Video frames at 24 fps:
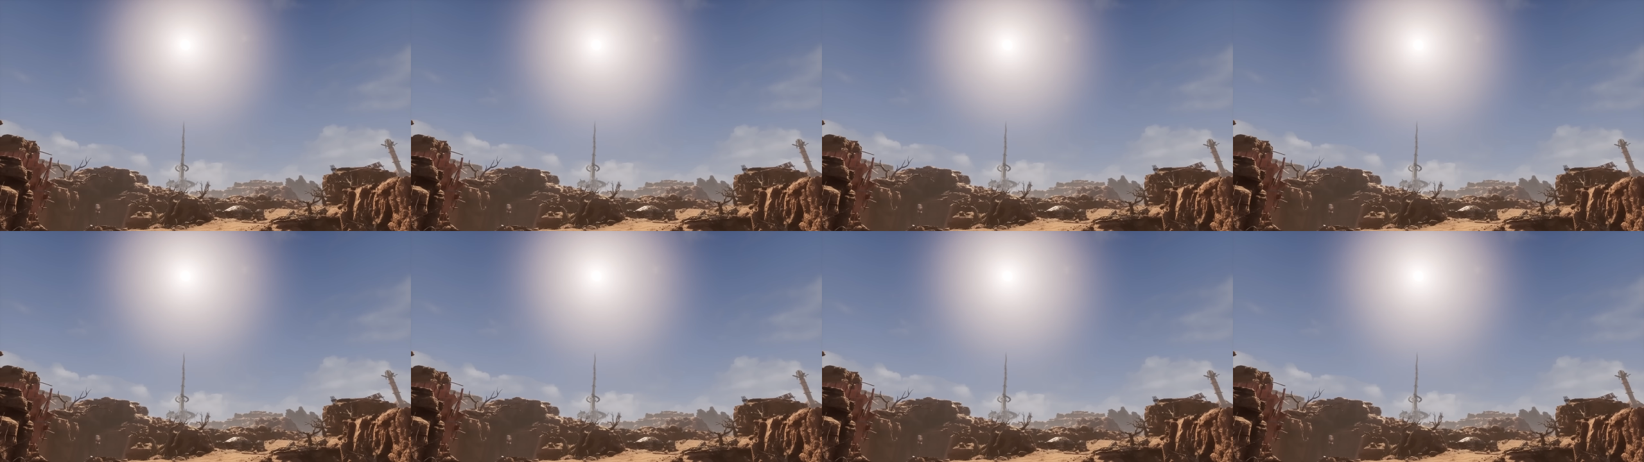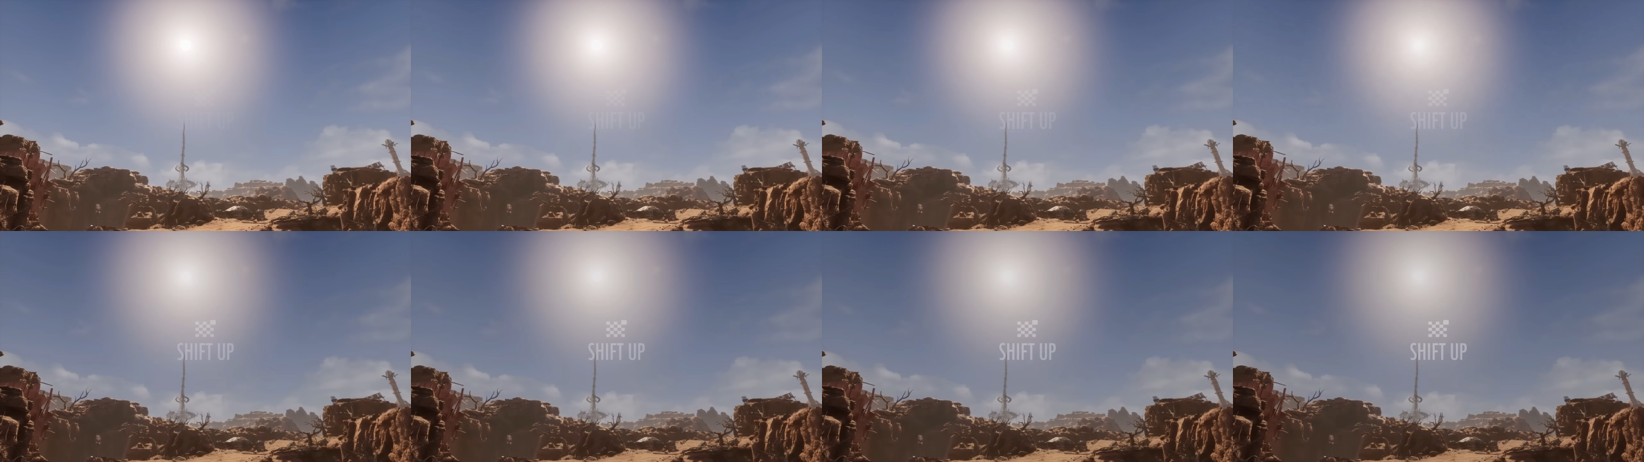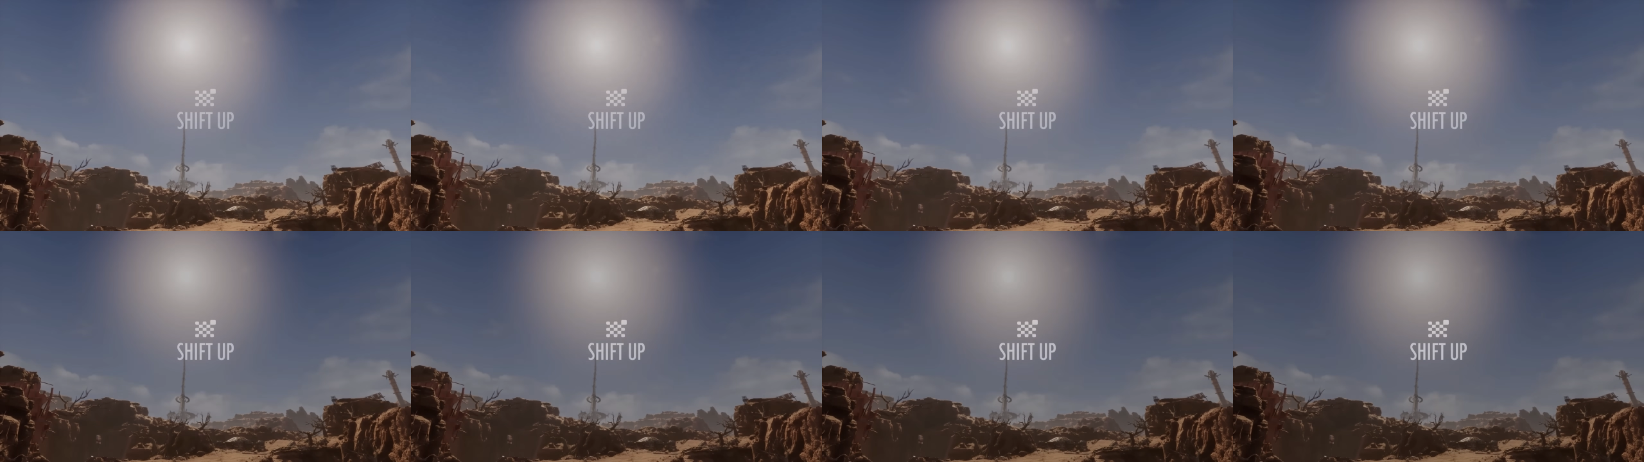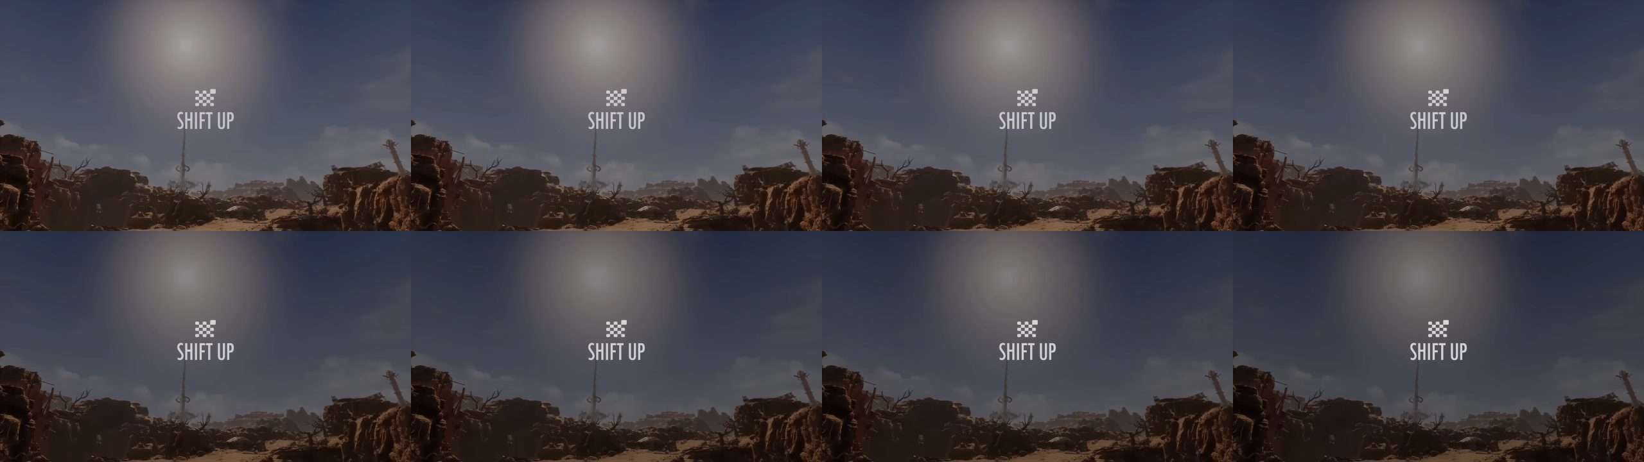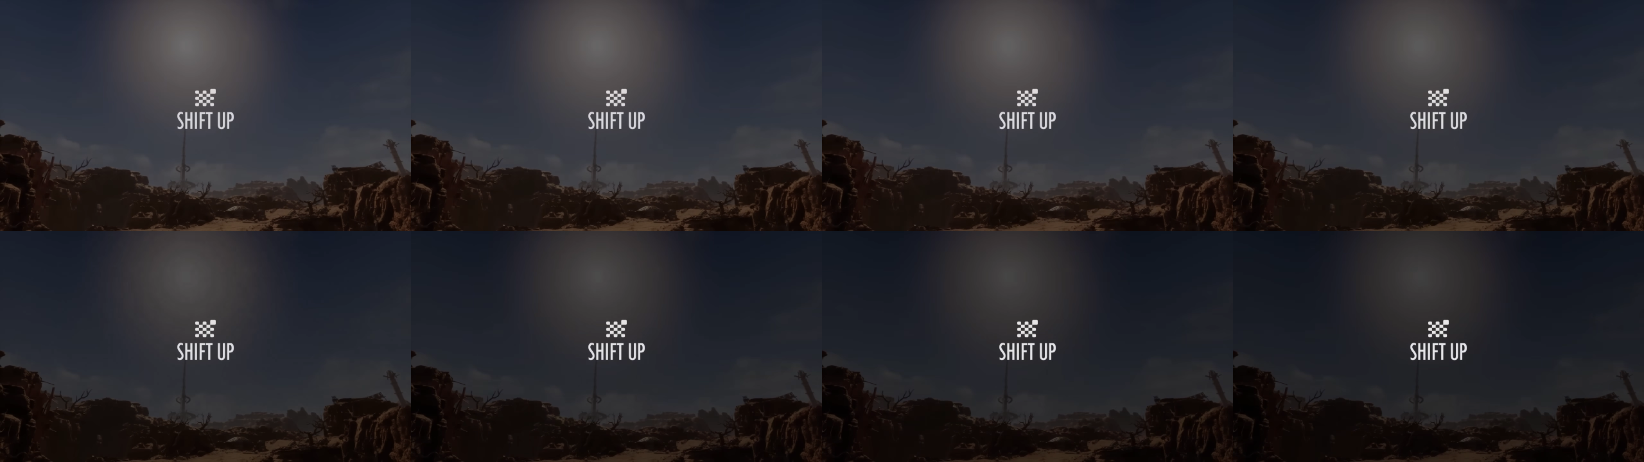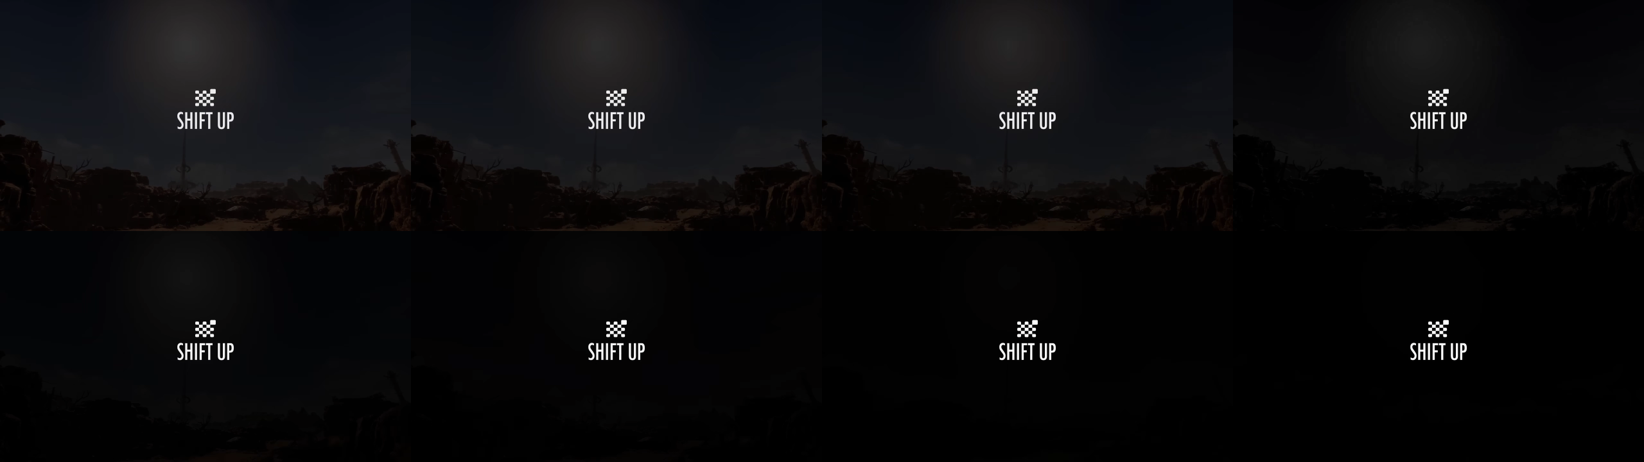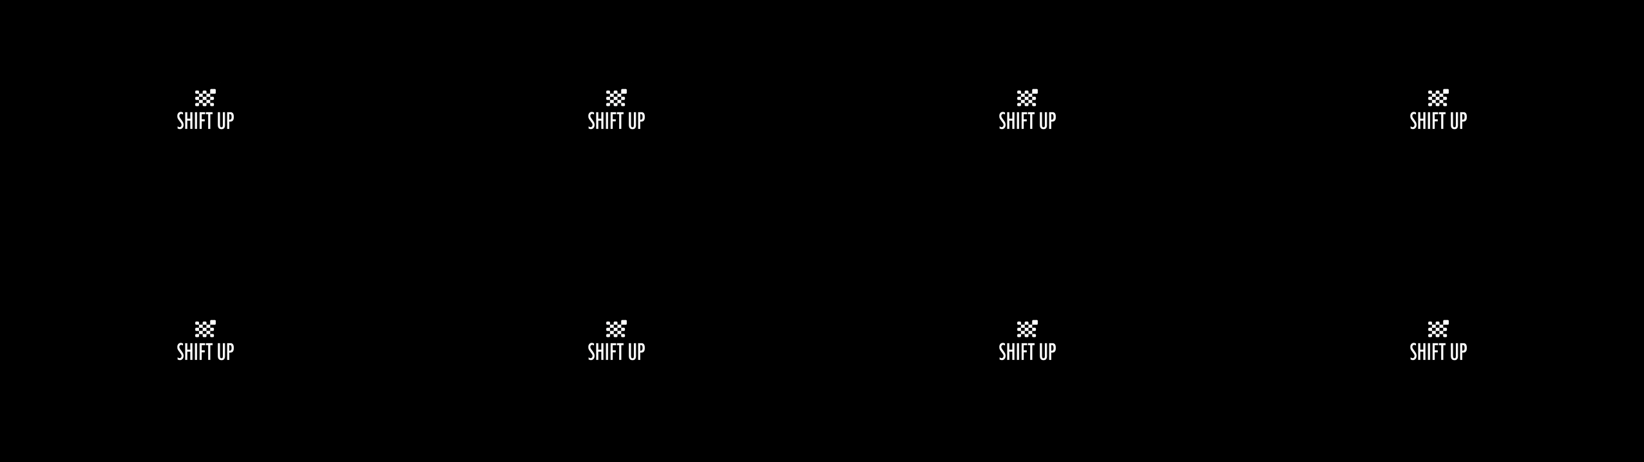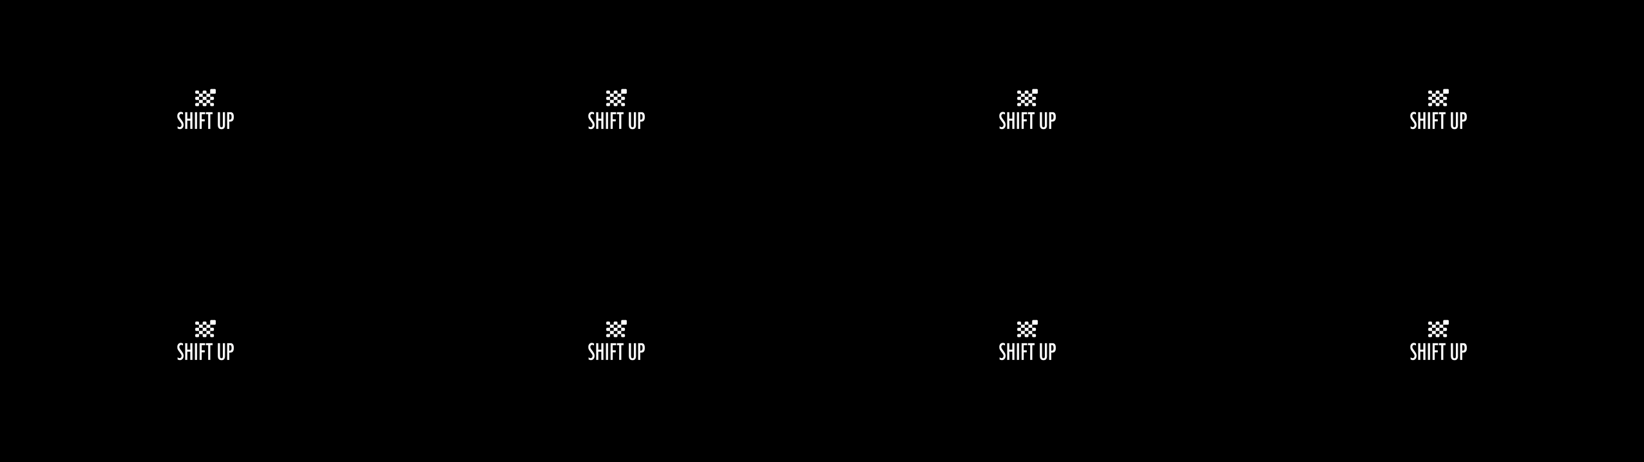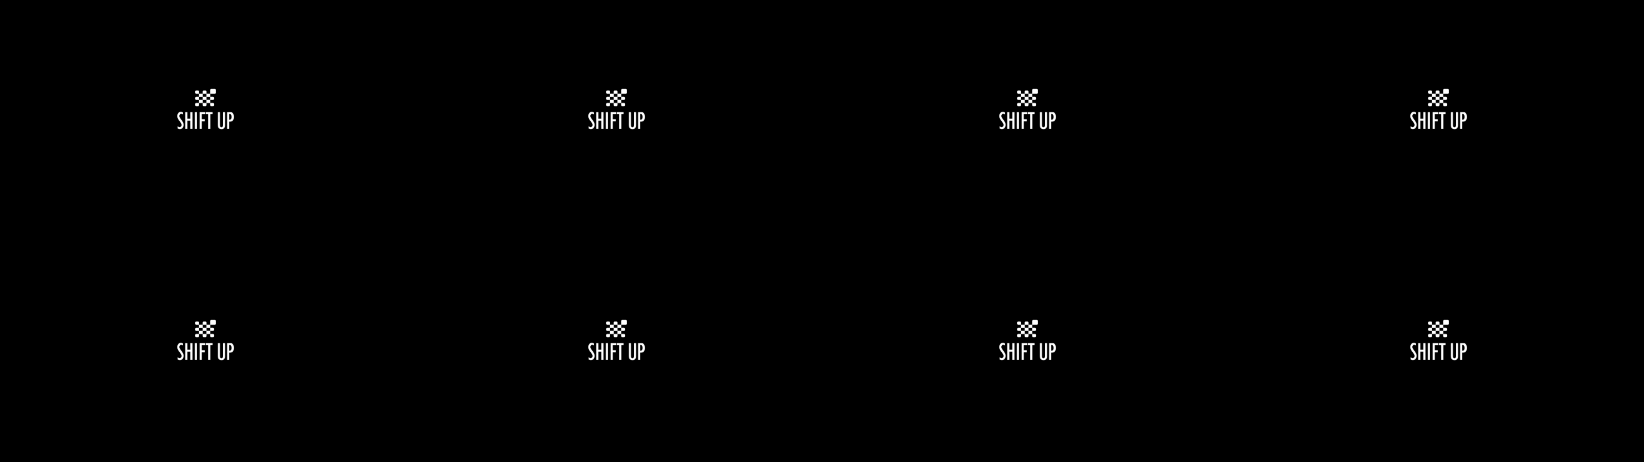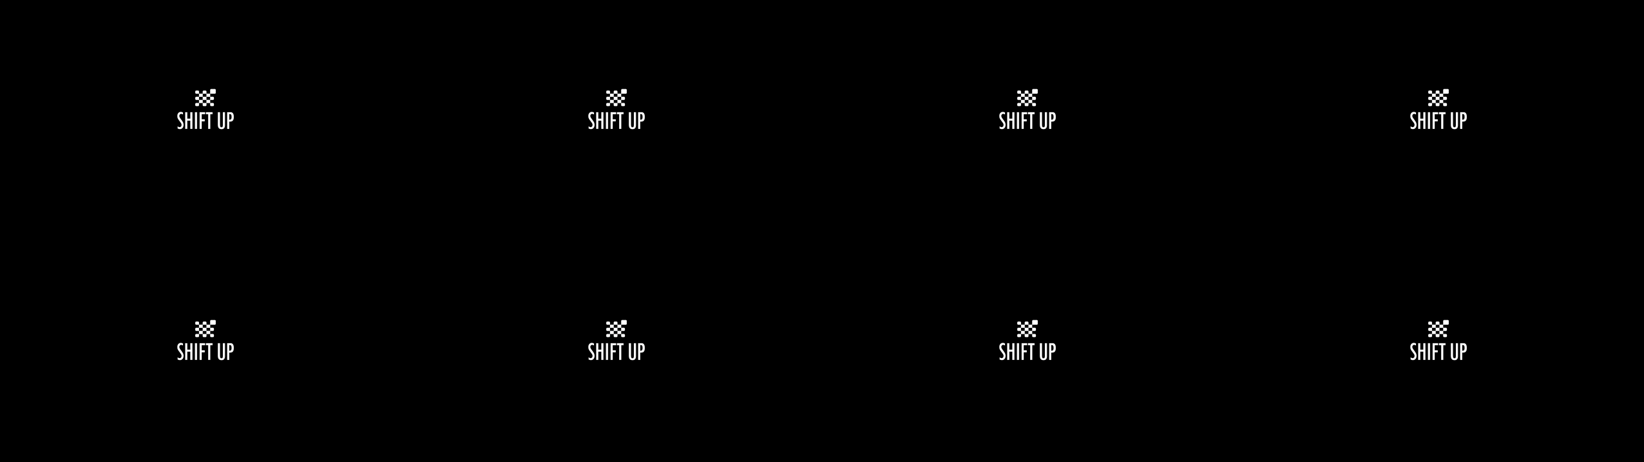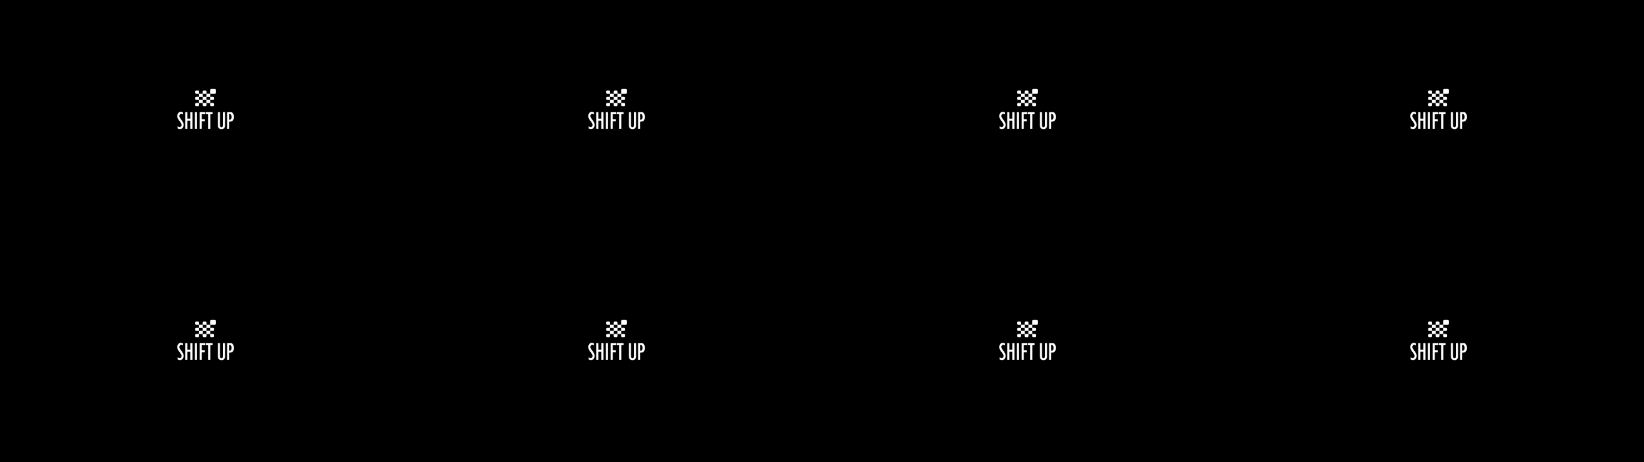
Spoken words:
[unreadable: no face in view]